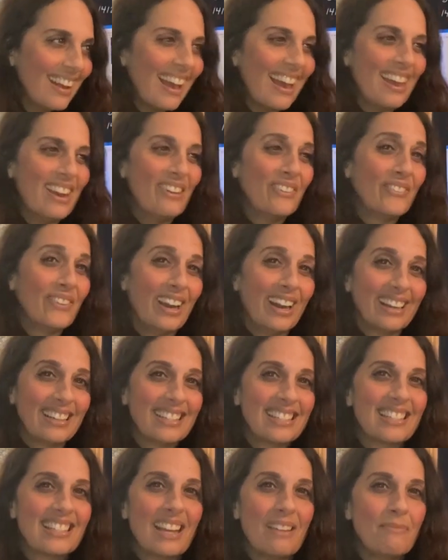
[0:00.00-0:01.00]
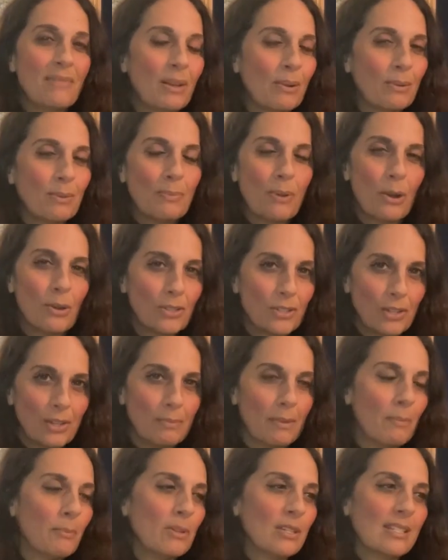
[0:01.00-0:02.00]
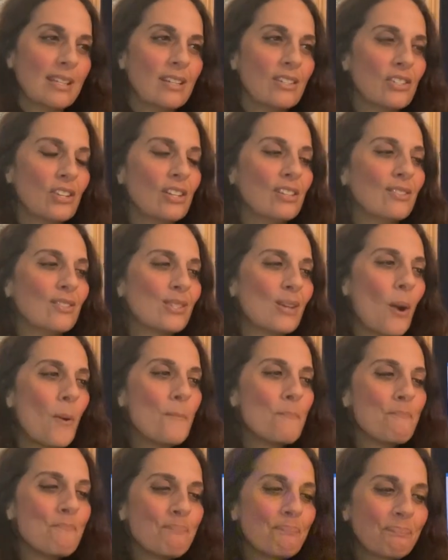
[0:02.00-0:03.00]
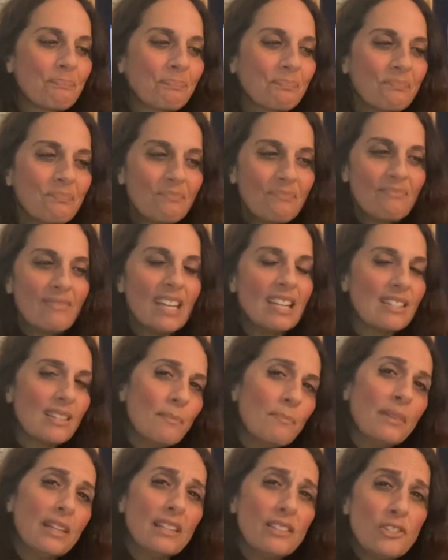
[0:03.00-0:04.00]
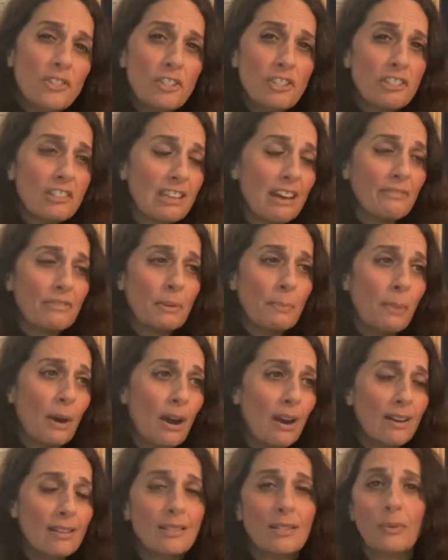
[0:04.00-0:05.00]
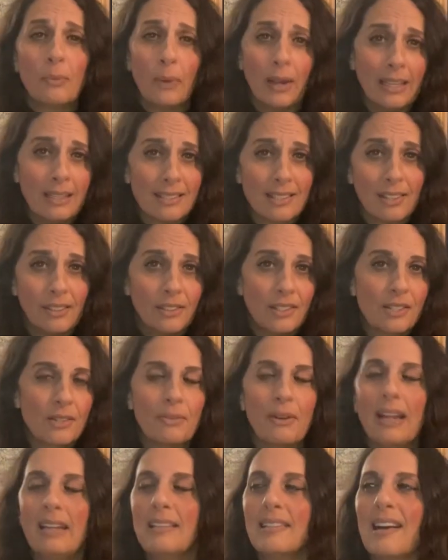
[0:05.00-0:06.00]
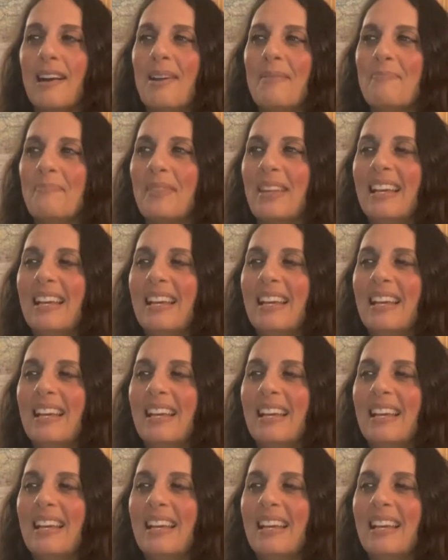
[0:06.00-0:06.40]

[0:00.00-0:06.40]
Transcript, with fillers: And it worked. Same thing with poetry memorization. So some things you just have to pause and wait until it's the right time.